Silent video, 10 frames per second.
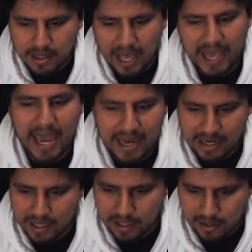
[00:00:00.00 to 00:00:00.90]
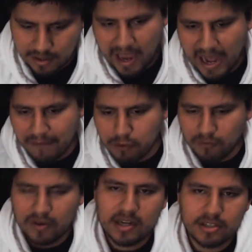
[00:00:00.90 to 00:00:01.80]
I hated it. And after
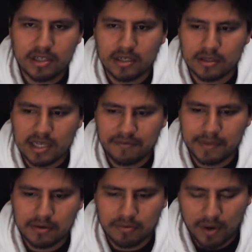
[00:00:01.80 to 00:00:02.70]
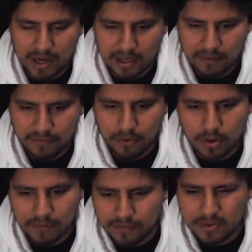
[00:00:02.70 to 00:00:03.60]
finishing Devil May Cry
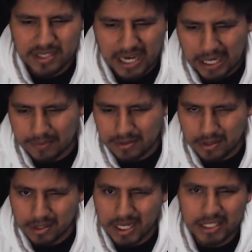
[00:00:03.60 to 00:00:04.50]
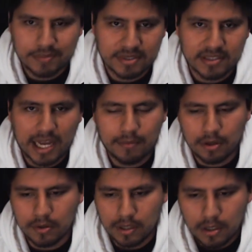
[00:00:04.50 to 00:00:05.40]
4 a few times, you know, Dante must die
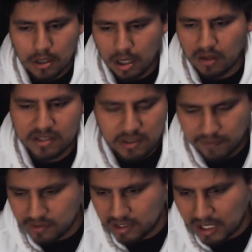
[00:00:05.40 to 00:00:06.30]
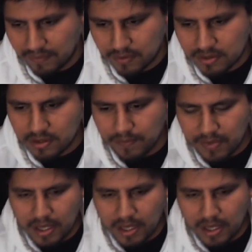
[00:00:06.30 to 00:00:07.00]
mode, all the difficulty levels,